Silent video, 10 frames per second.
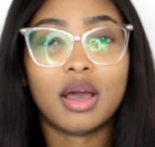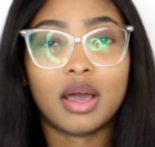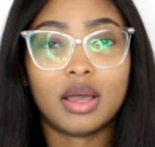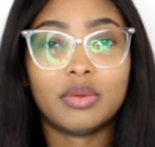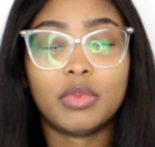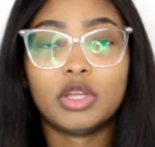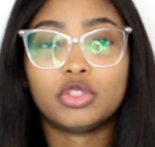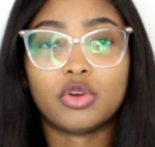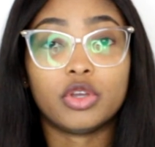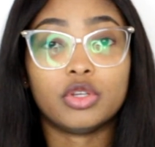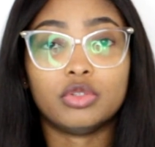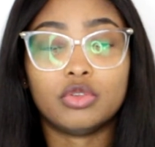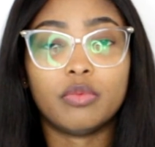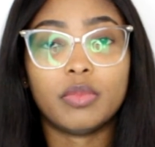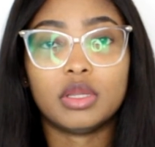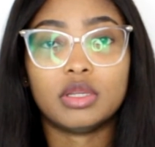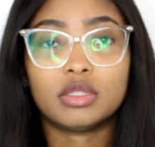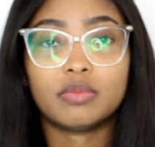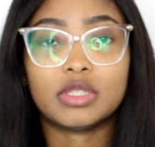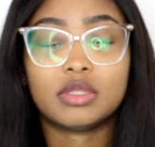and make sure you don't make
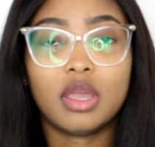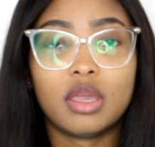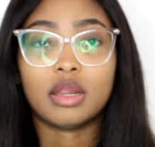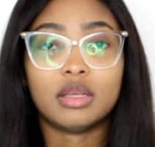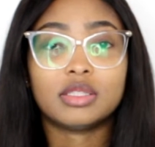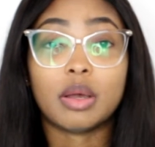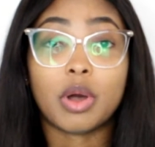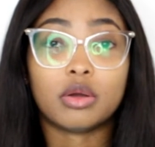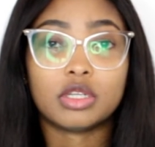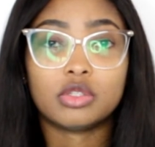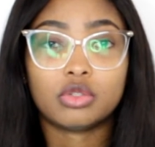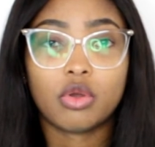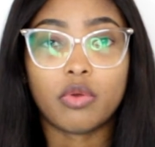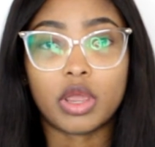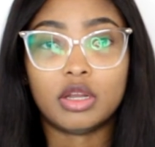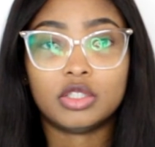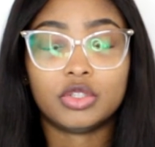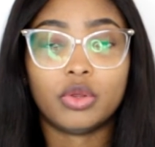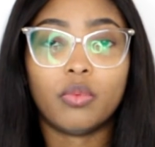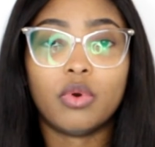this mistake, and it's about the
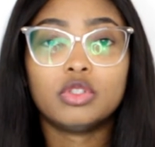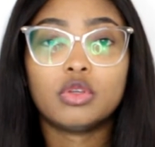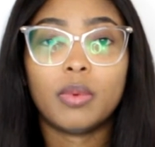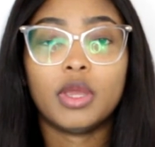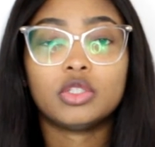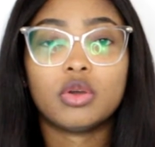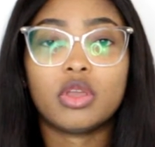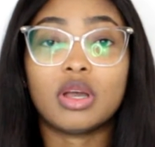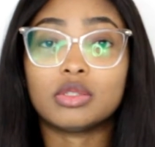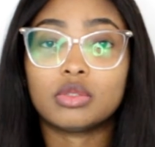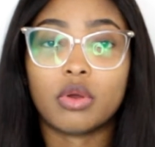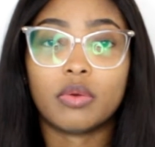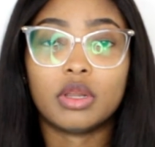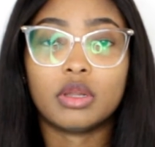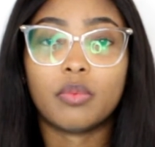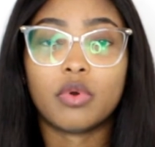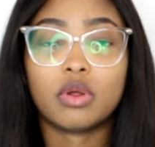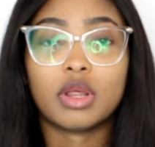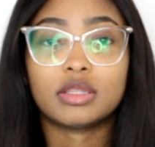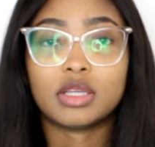storage. You want to make sure you're storing the
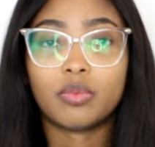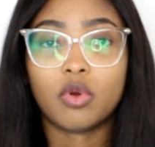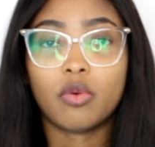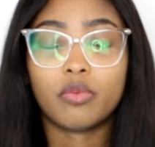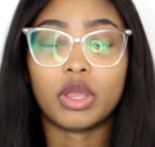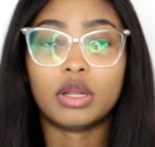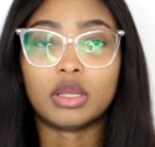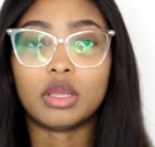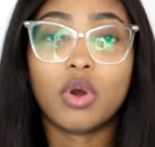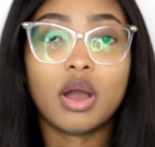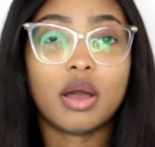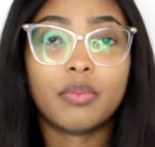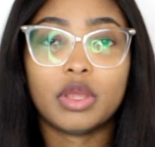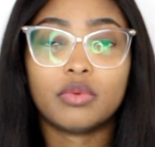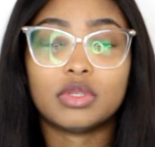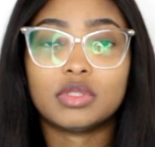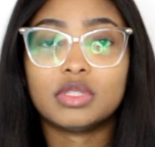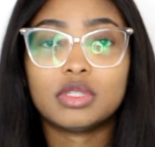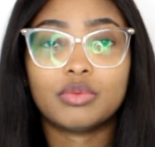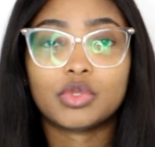product appropriately. What happened was
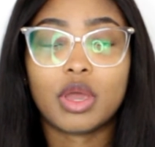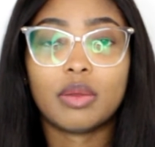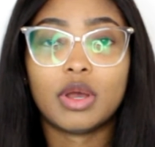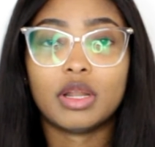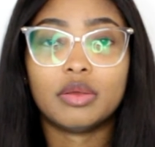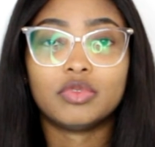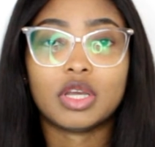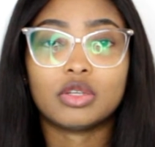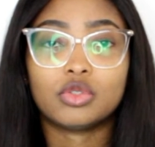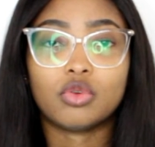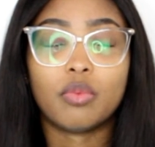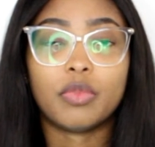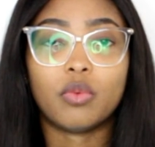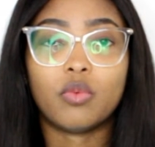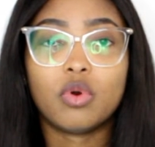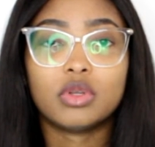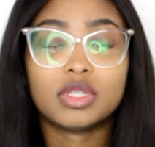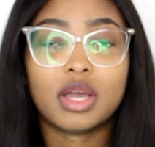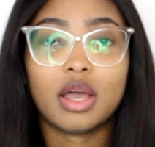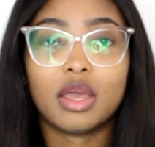this subscriber left their soap in
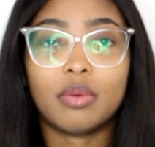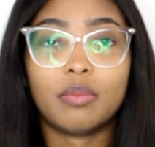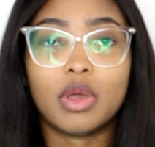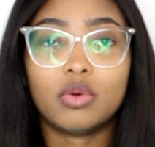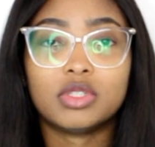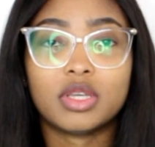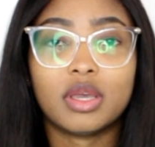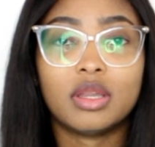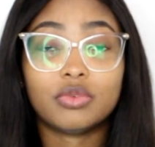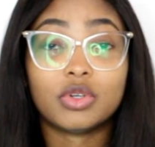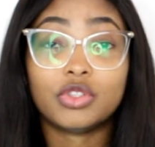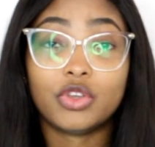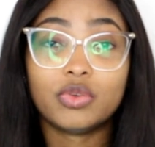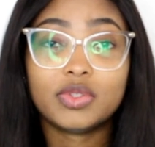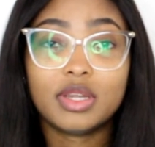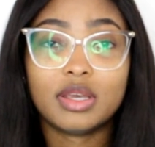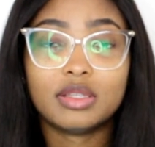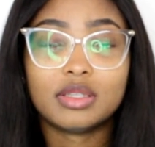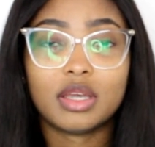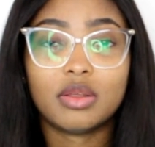water, it melted, she was using
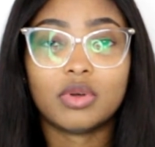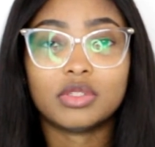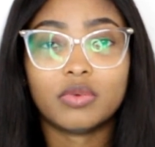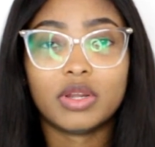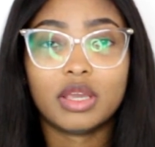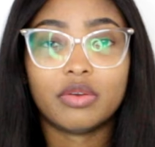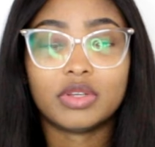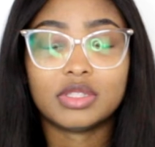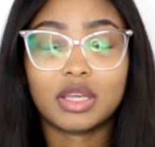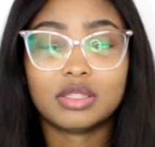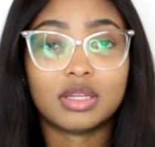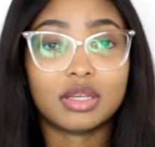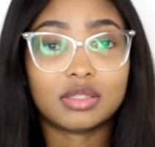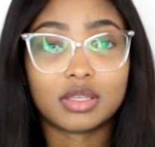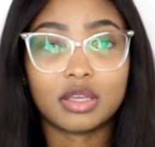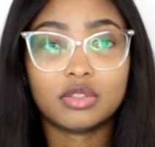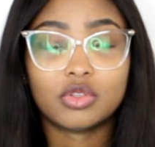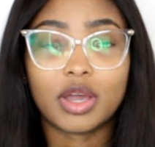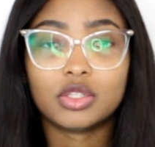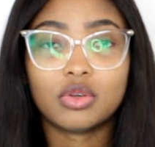it and it was really irritating her skin,
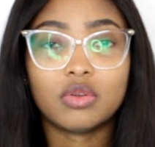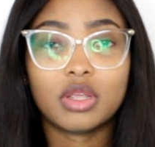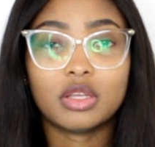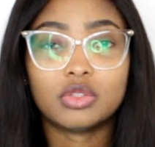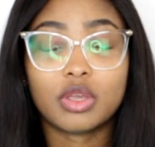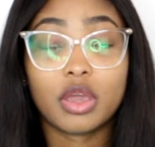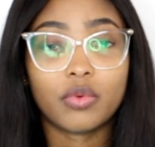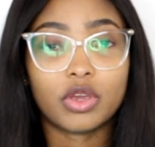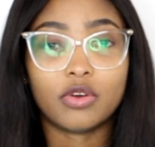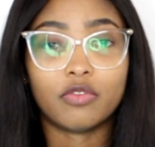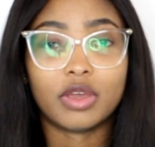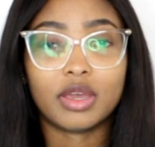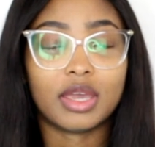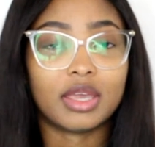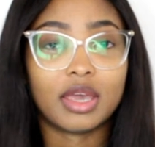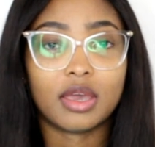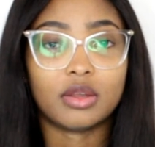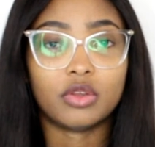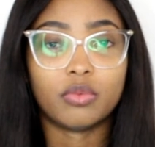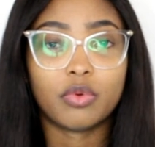so I told her to get rid of it and get
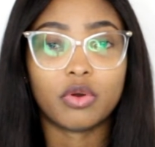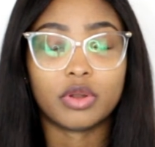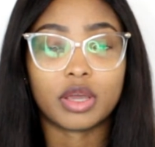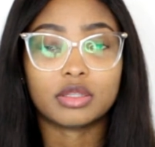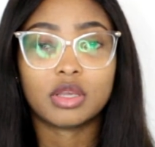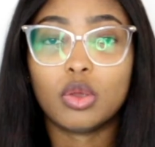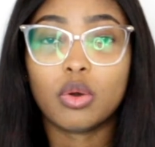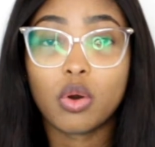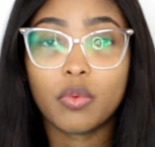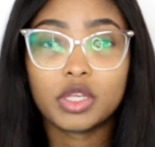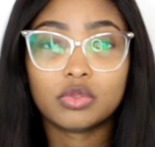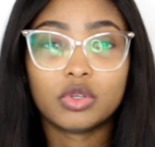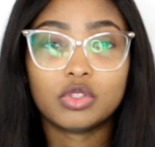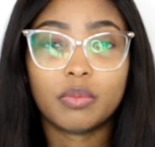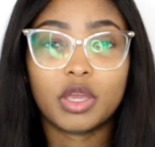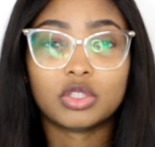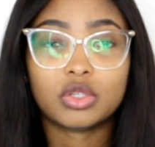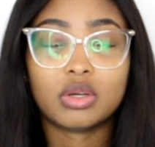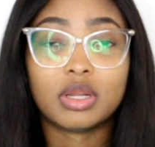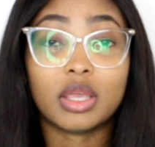a new product. You always want to make
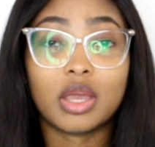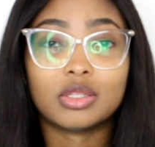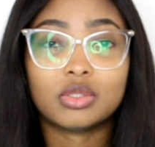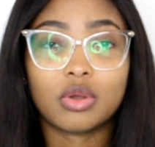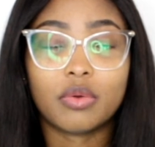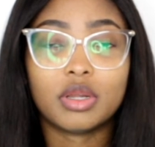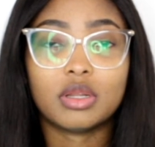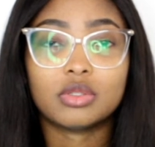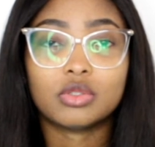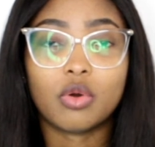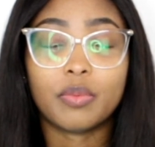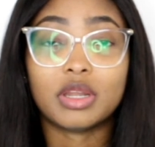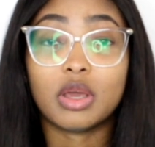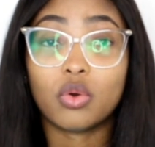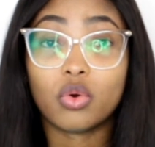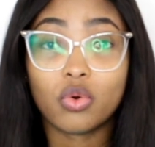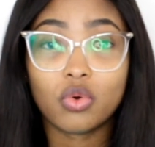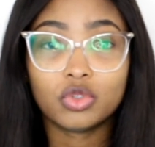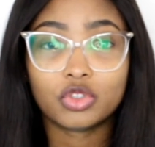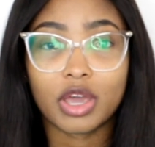sure that you're storing the soap in a
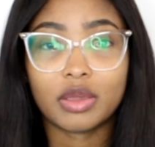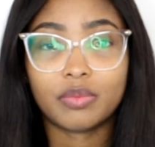cool, dry